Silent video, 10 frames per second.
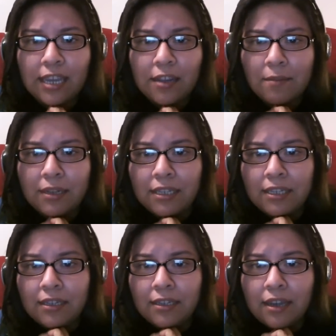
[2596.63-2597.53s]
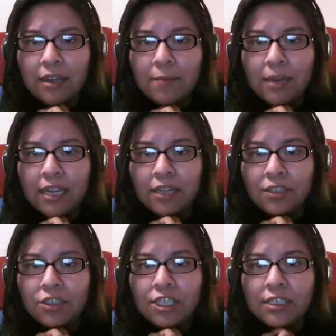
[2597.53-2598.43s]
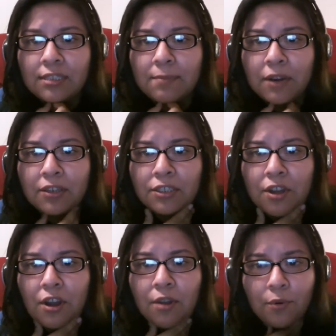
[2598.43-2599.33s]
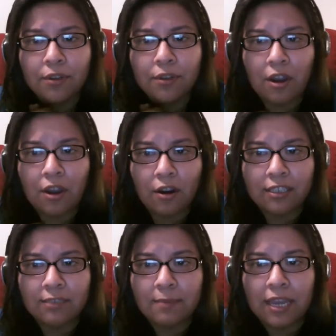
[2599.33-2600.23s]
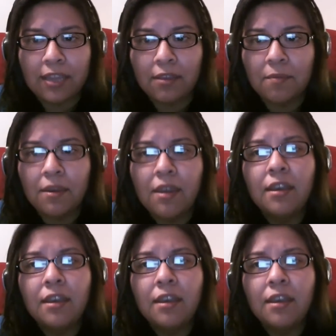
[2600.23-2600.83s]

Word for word: and many, uh, many indigenes perished on board the Arks, making them